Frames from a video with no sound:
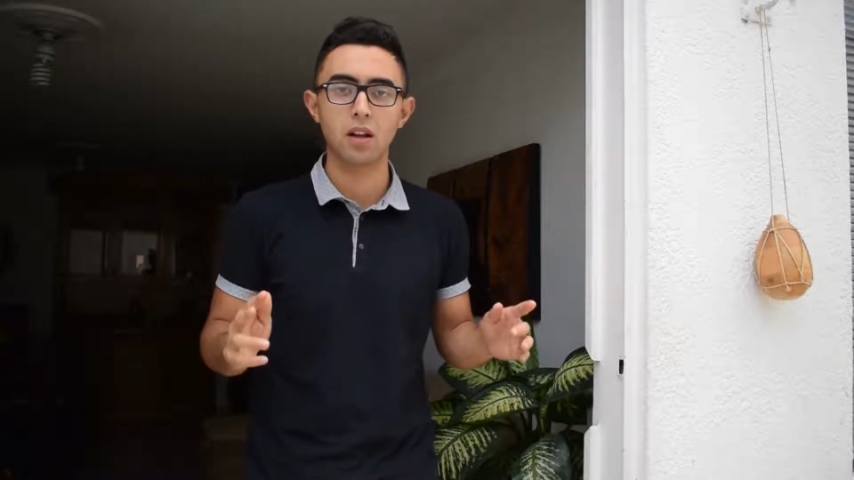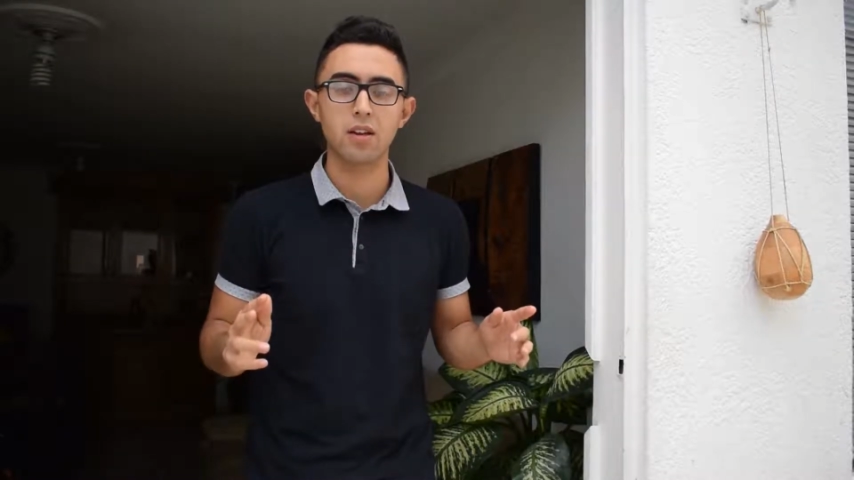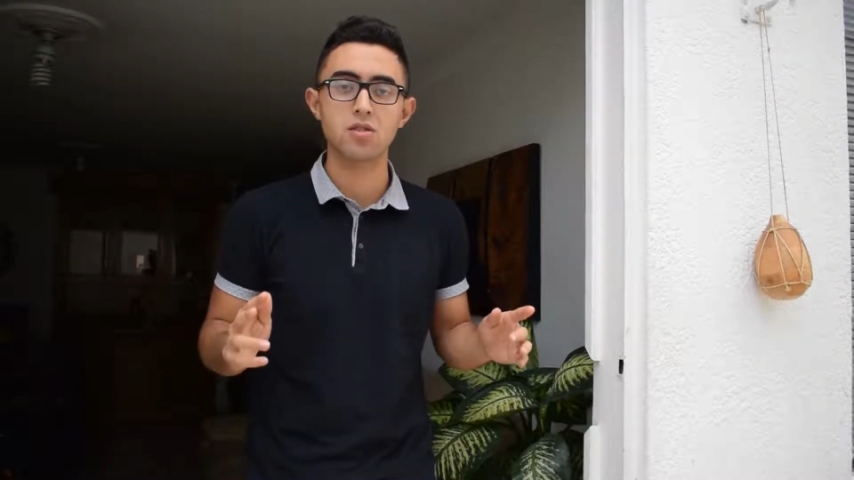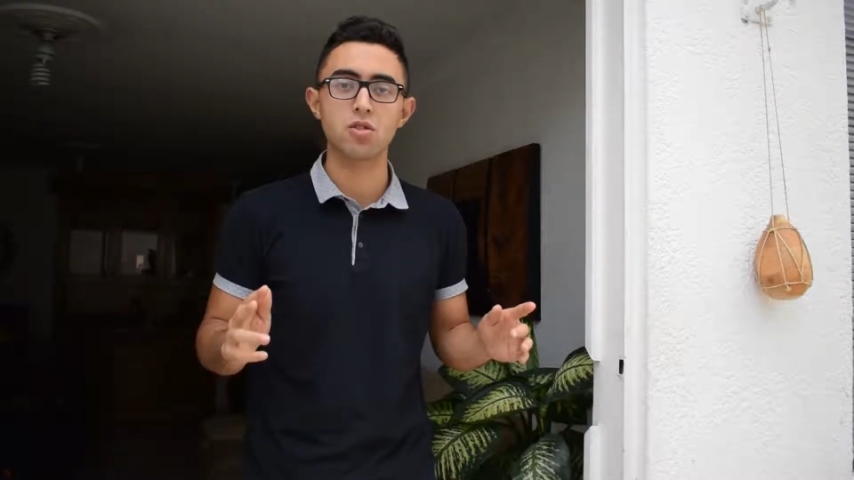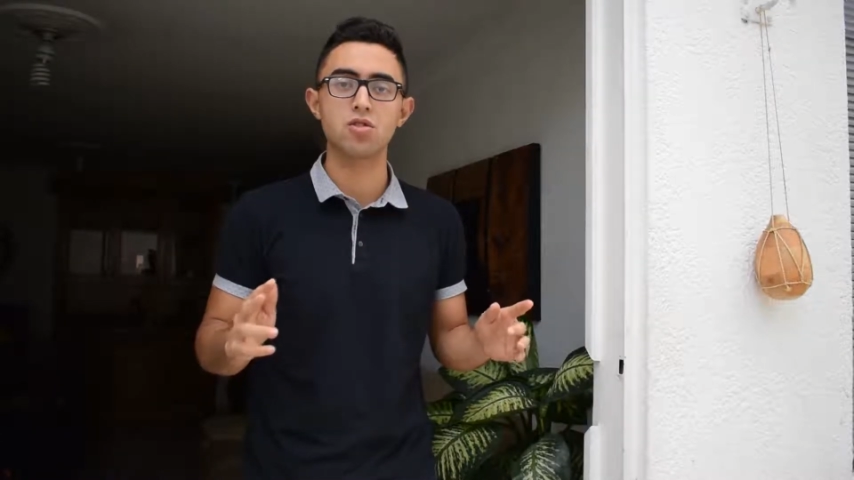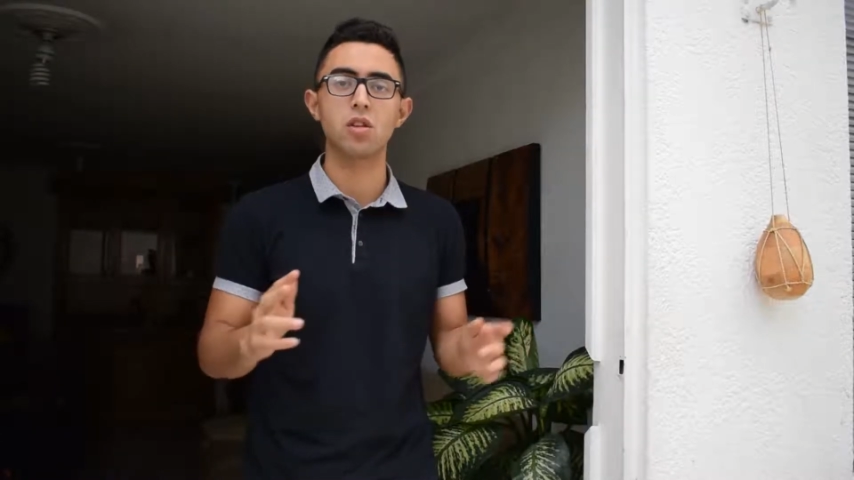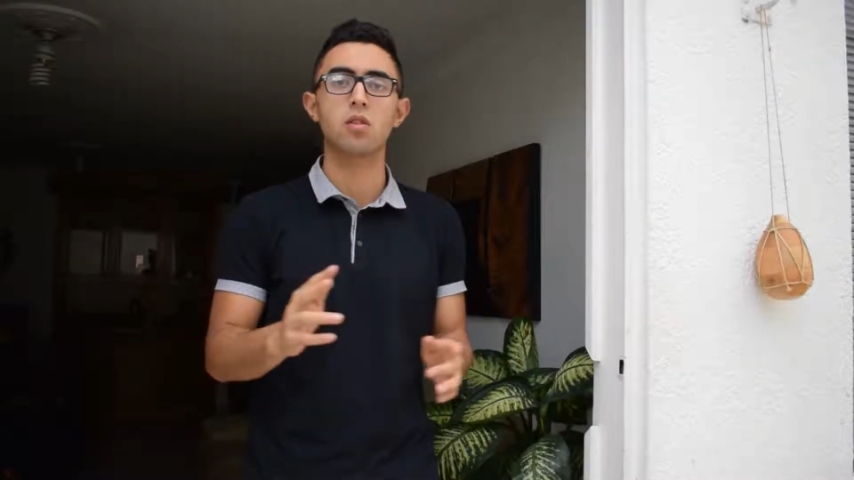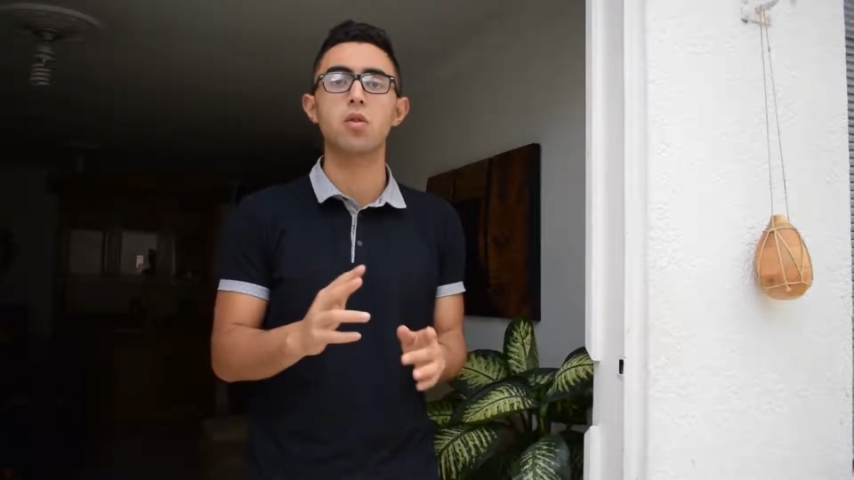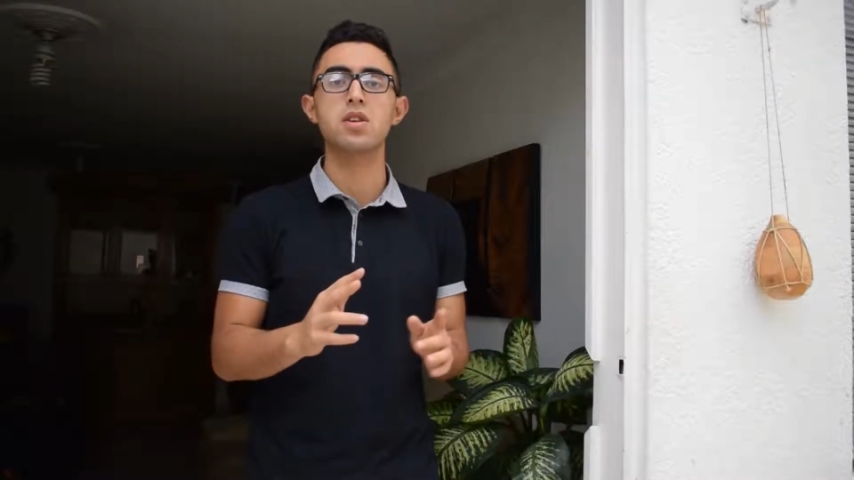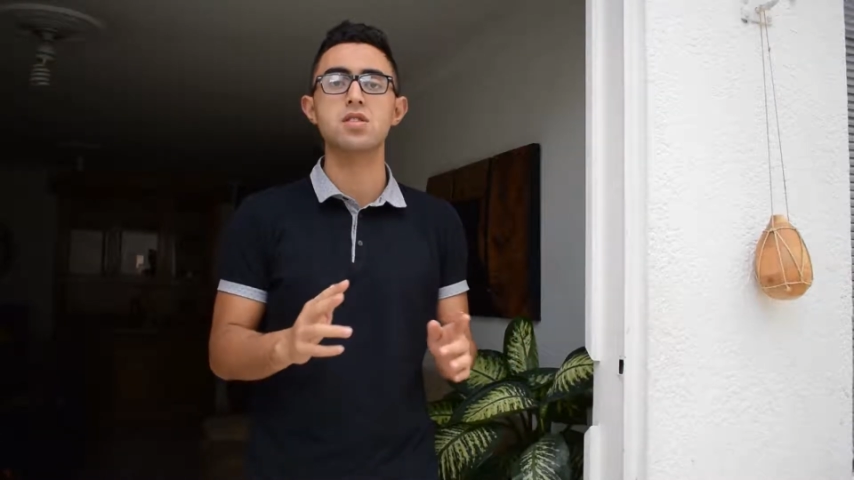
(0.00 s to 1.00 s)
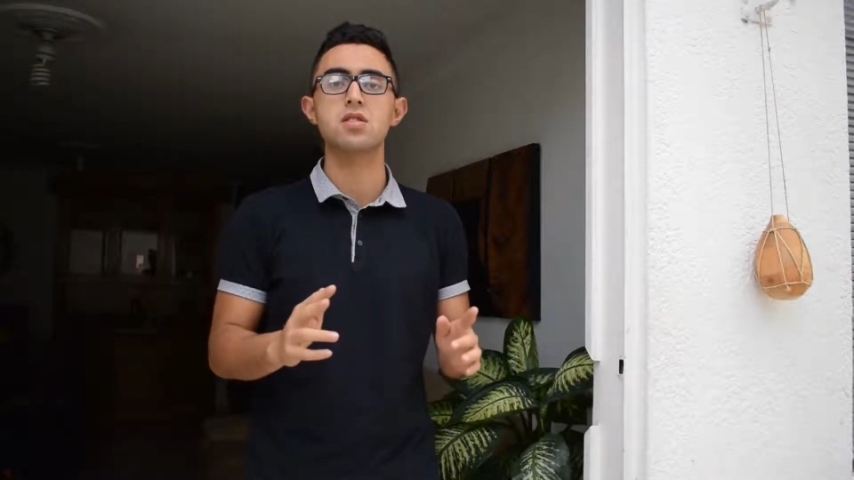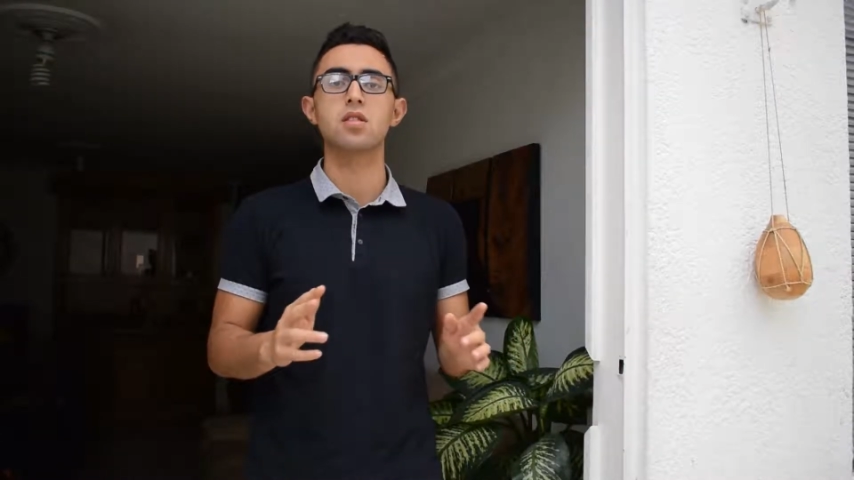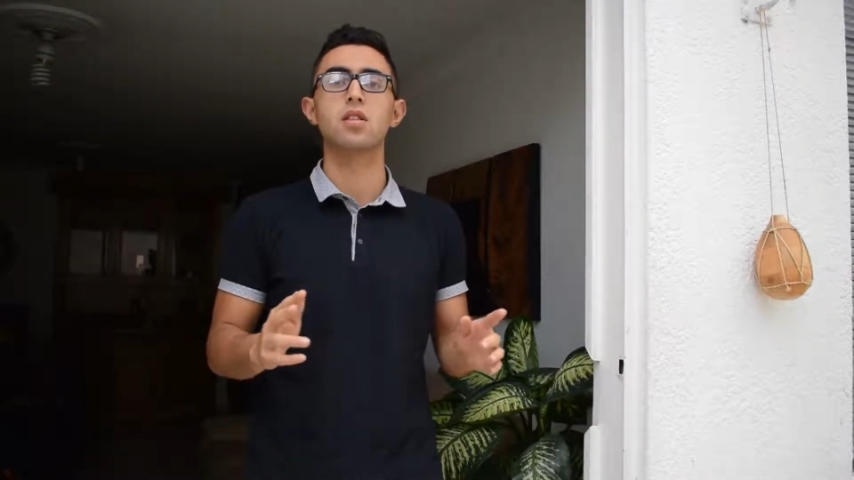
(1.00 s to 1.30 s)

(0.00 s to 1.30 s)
and social crisis